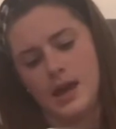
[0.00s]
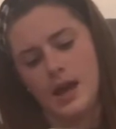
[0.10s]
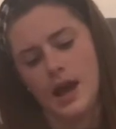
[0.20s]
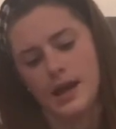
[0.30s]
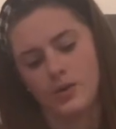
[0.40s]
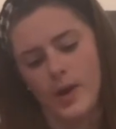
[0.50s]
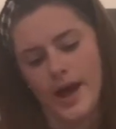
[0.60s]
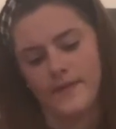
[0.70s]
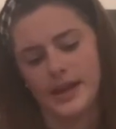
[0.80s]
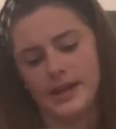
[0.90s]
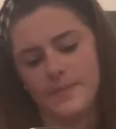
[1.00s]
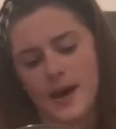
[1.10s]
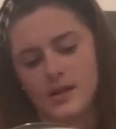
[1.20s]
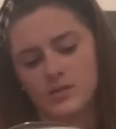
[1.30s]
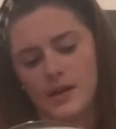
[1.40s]
I don't have any
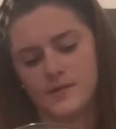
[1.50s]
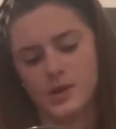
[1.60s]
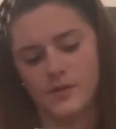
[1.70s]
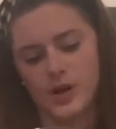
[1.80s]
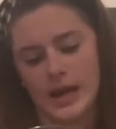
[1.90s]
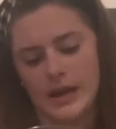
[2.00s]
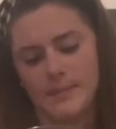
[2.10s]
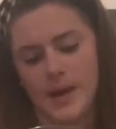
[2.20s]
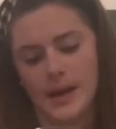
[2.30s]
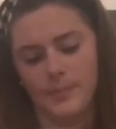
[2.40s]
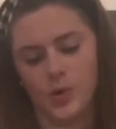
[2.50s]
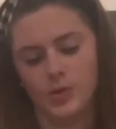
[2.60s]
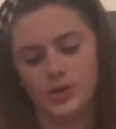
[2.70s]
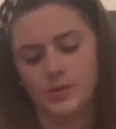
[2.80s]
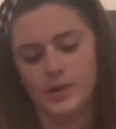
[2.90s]
batter left over in my
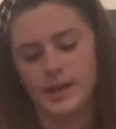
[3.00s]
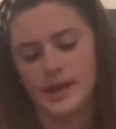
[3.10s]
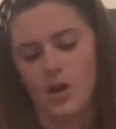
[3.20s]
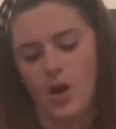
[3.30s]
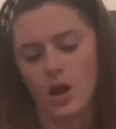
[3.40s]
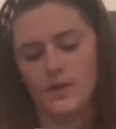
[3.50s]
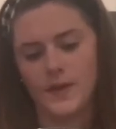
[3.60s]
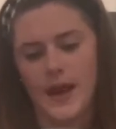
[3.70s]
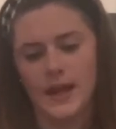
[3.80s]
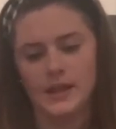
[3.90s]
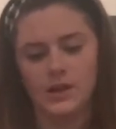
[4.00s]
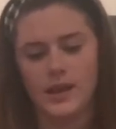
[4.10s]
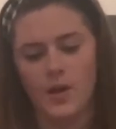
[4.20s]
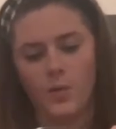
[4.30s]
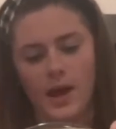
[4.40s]
bowl. You wanna get all of that in there,
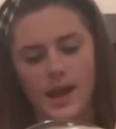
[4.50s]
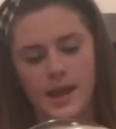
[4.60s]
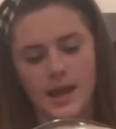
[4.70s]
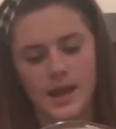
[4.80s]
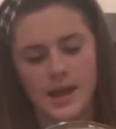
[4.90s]
that way